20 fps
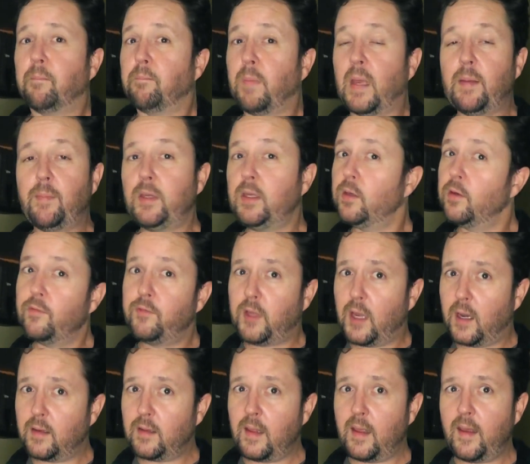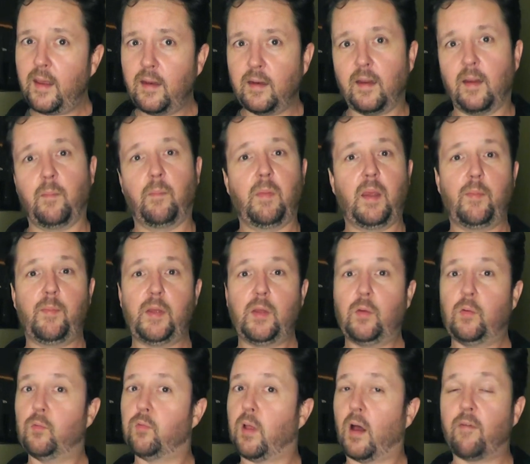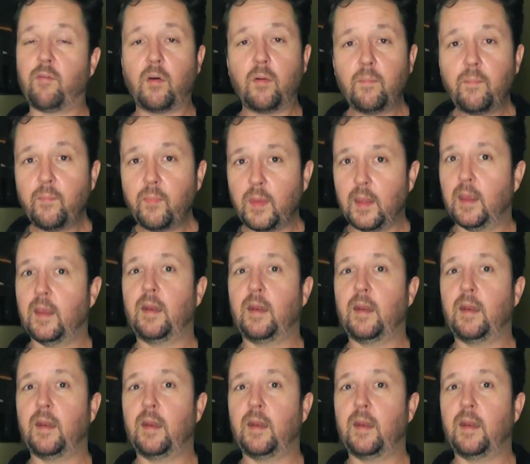maybe you've done that and maybe you love them,